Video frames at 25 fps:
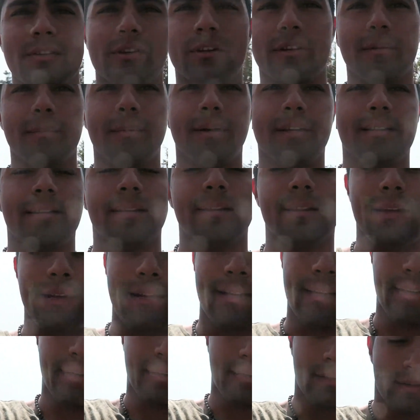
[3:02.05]
sorry about the
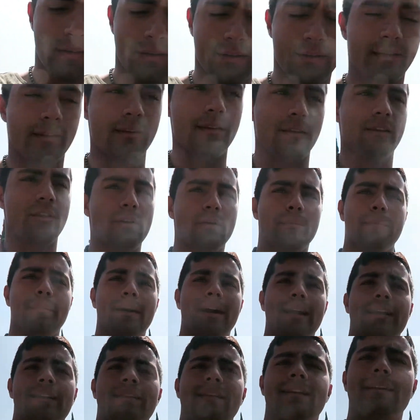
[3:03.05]
lighting, the new
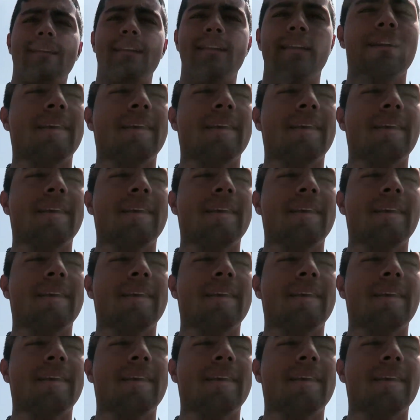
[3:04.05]
mic that I